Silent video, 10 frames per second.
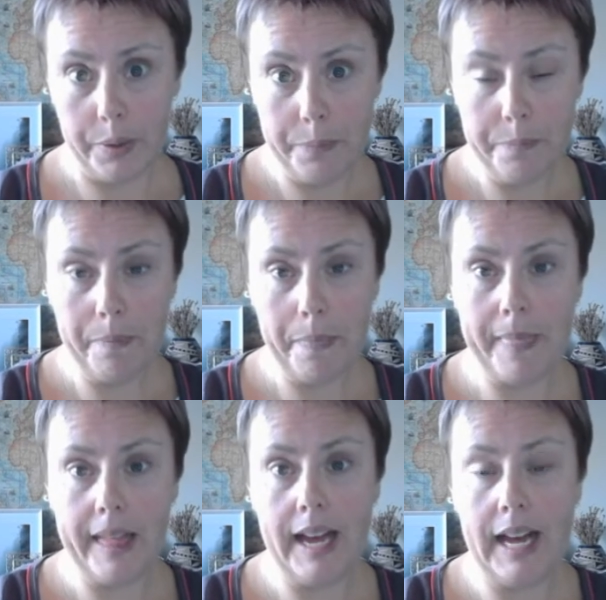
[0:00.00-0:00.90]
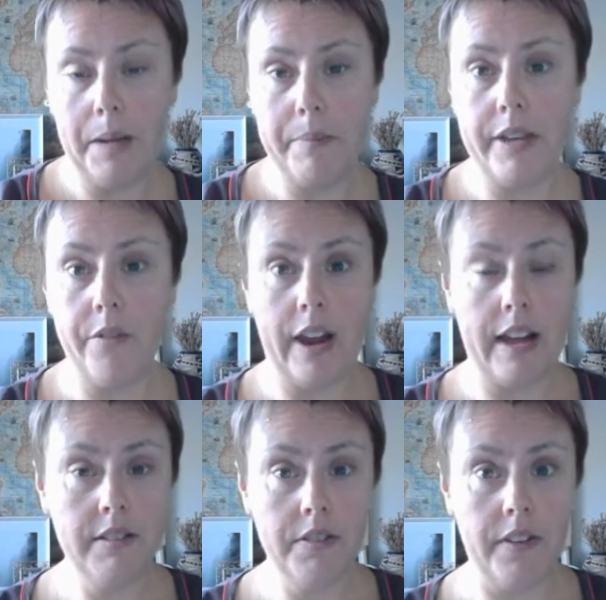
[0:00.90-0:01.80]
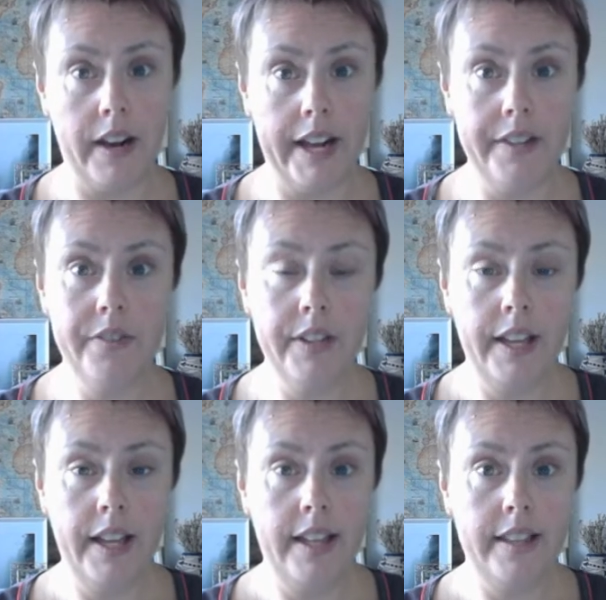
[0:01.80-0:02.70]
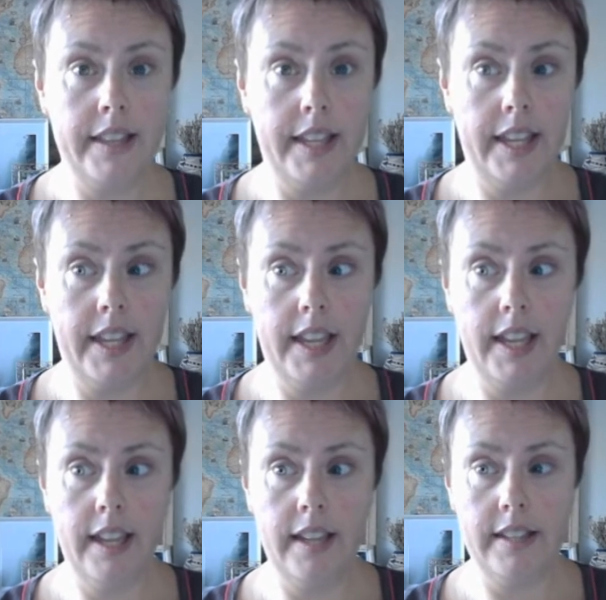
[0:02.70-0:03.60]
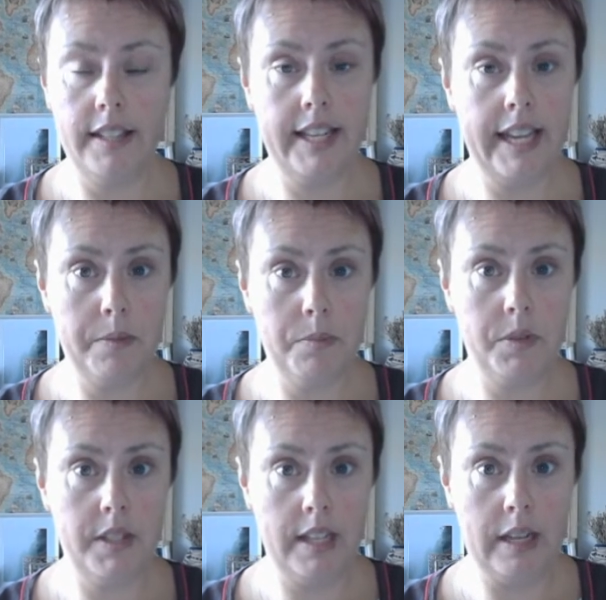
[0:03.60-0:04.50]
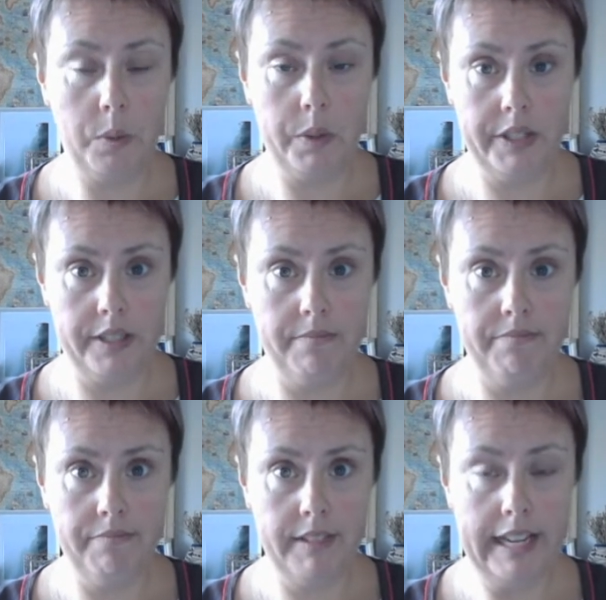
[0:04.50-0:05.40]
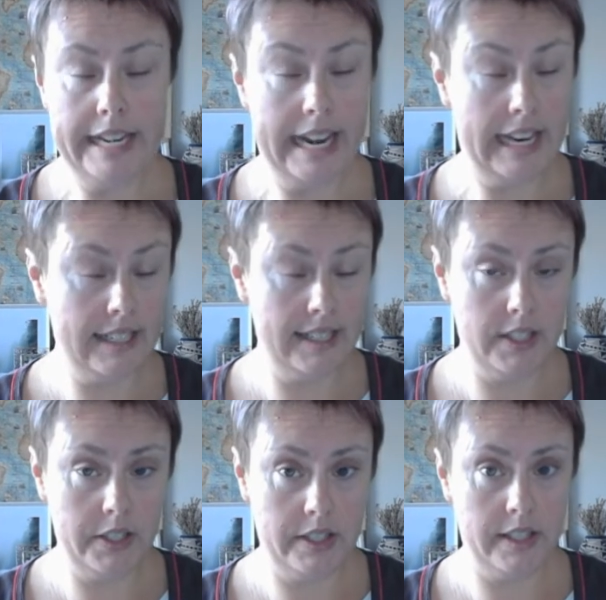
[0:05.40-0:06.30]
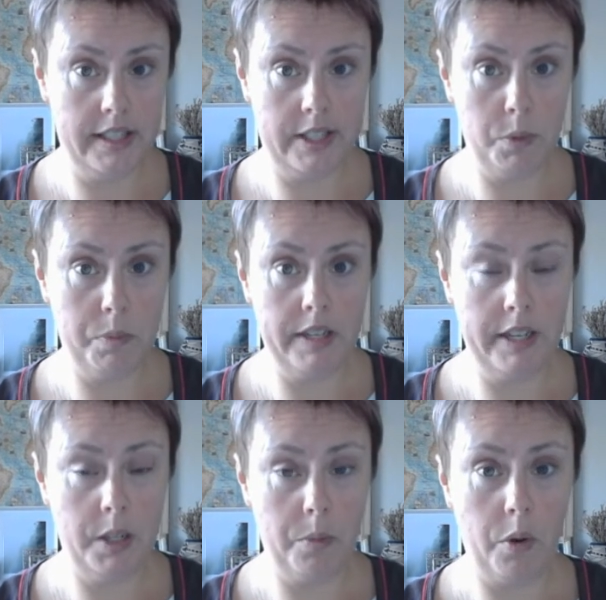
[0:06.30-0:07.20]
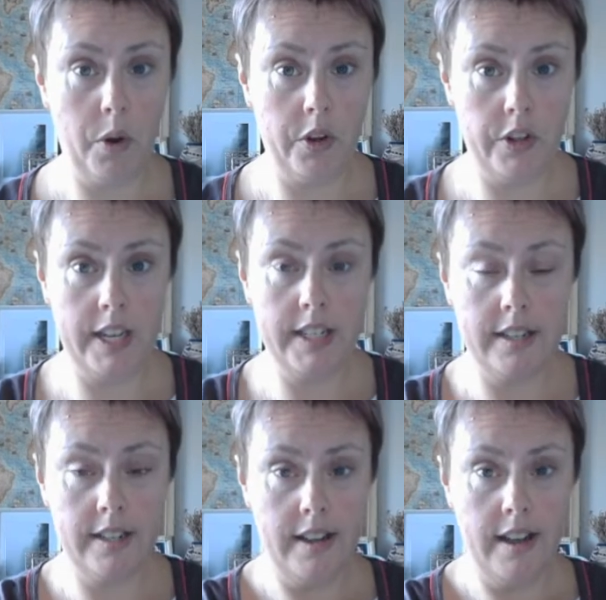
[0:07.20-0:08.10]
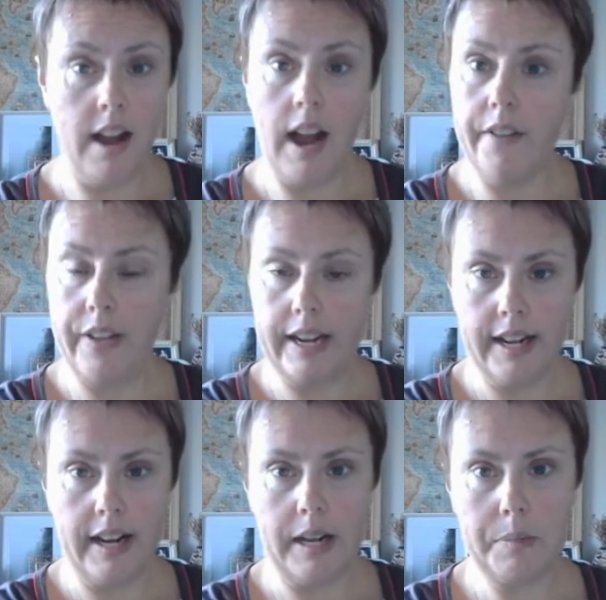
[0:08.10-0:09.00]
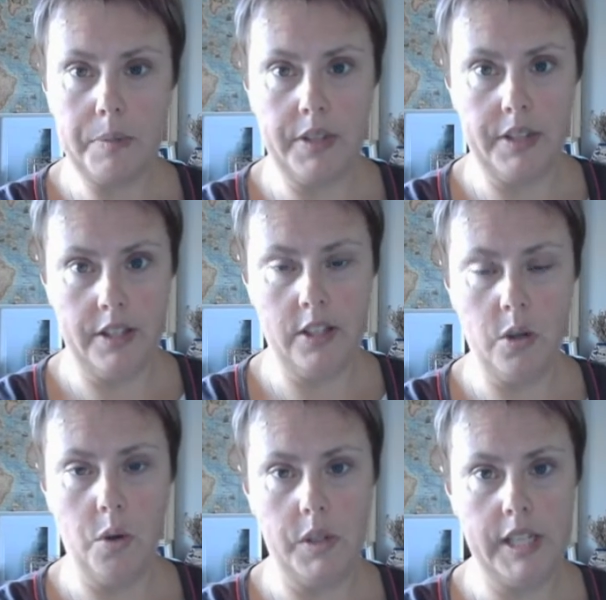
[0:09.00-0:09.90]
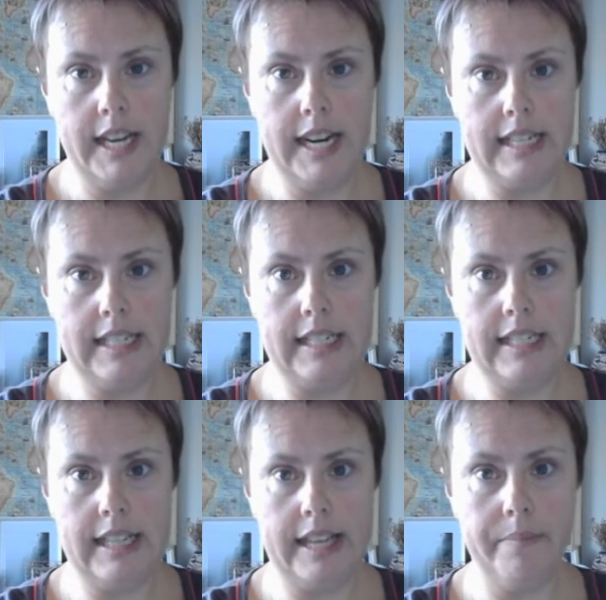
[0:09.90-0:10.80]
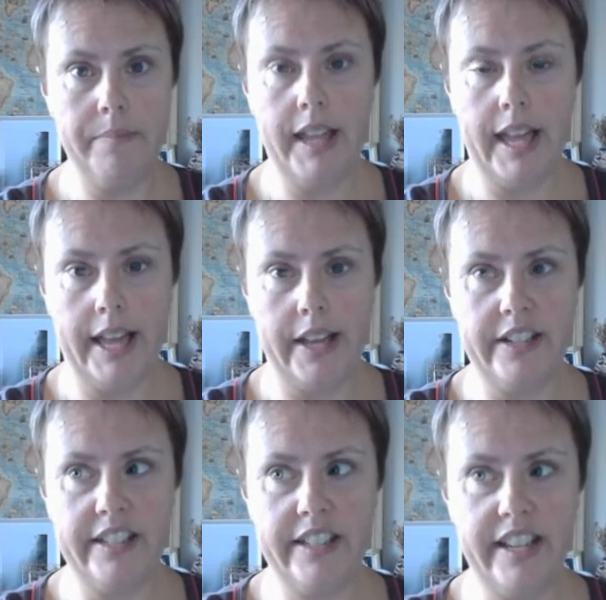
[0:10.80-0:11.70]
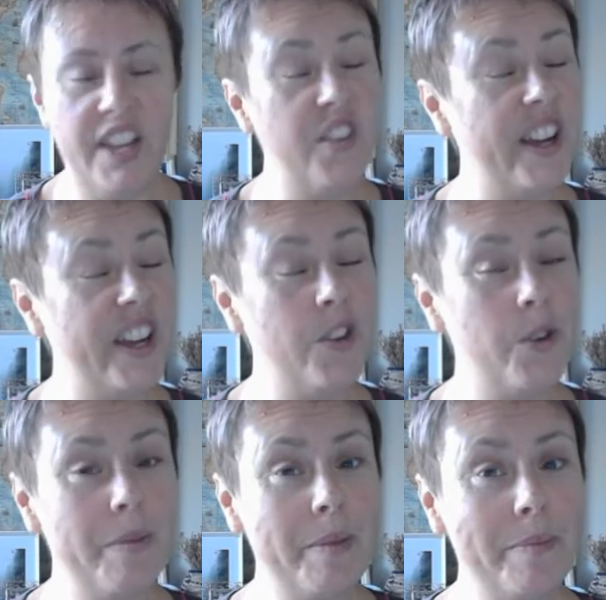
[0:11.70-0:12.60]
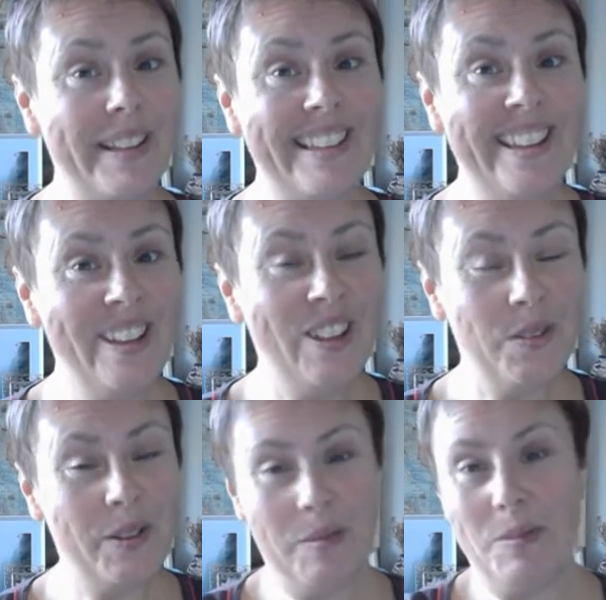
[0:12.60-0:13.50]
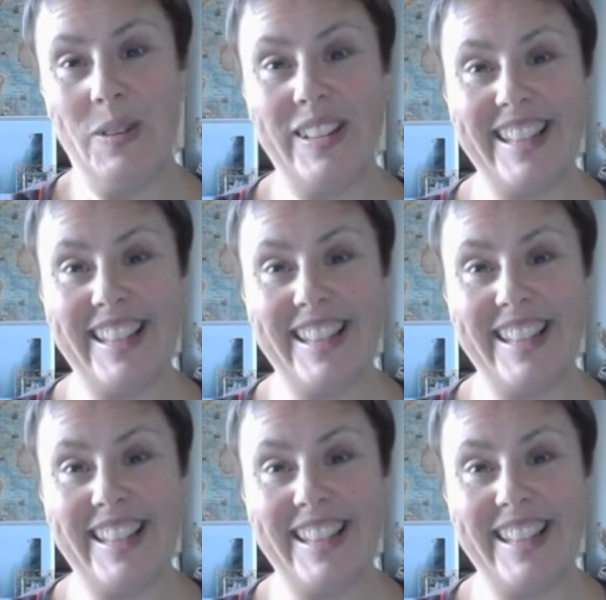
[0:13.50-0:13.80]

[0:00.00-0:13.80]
I've added up the, the scores connected to them, and if I can remember when I'm doing the editing of this, I'll have also um, a, a, snippet of the spreadsheet that I'm using to keep track of